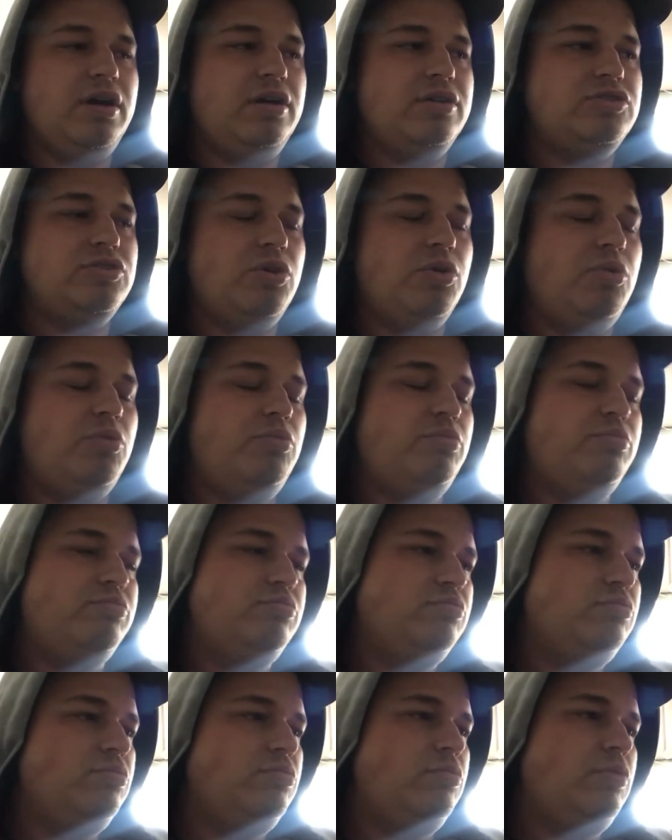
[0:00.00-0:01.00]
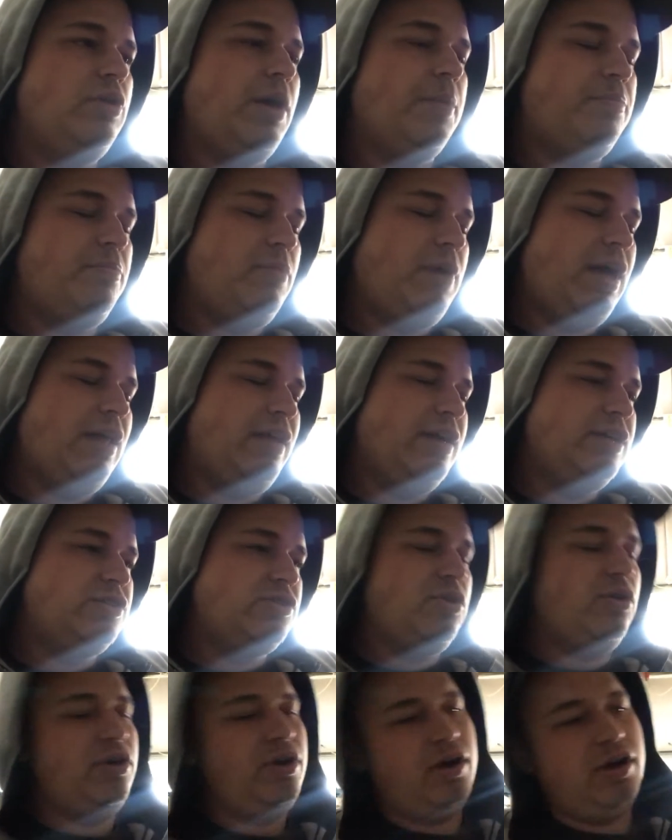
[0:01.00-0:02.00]
So we have LA's
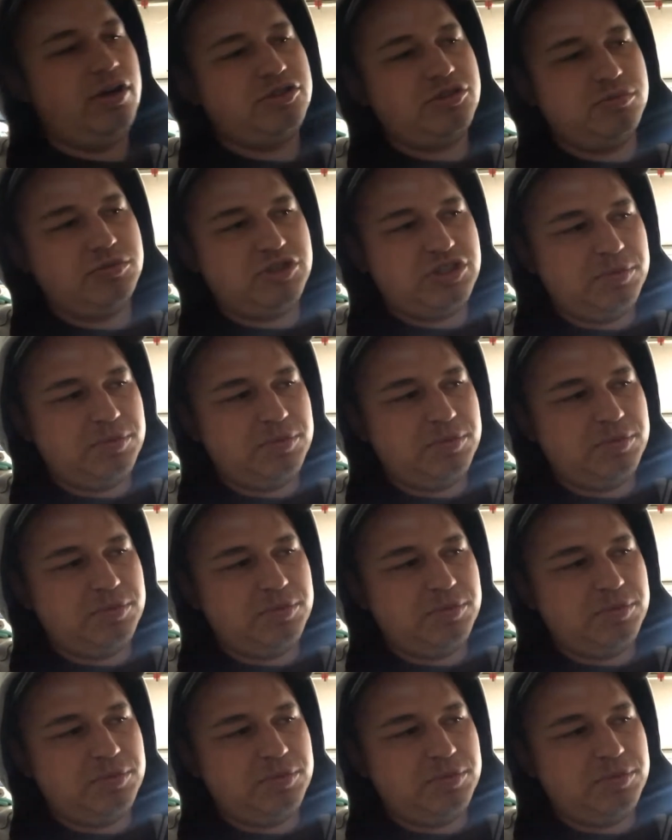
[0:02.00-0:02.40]
Totally Awesome,